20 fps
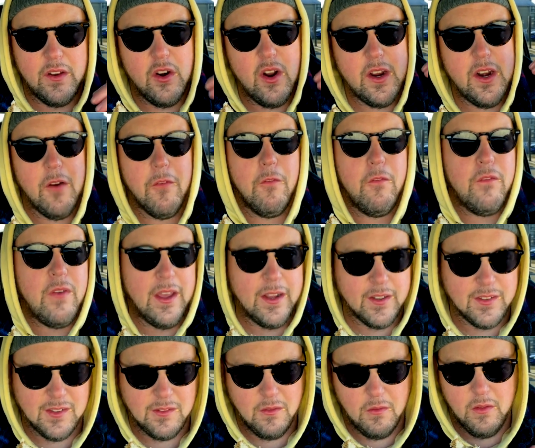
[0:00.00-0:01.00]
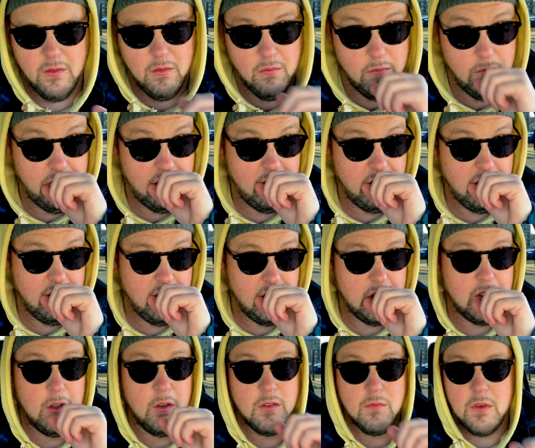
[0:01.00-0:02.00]
going to fix,
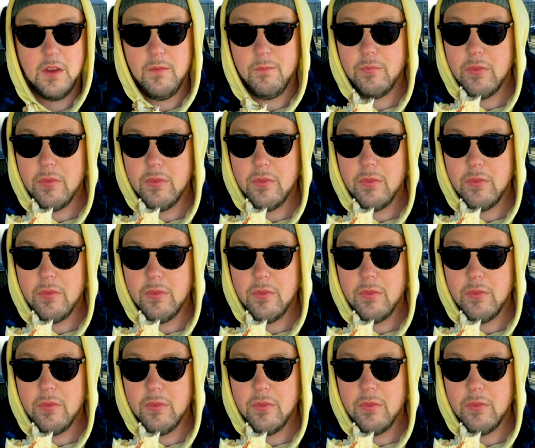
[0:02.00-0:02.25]
excuse me,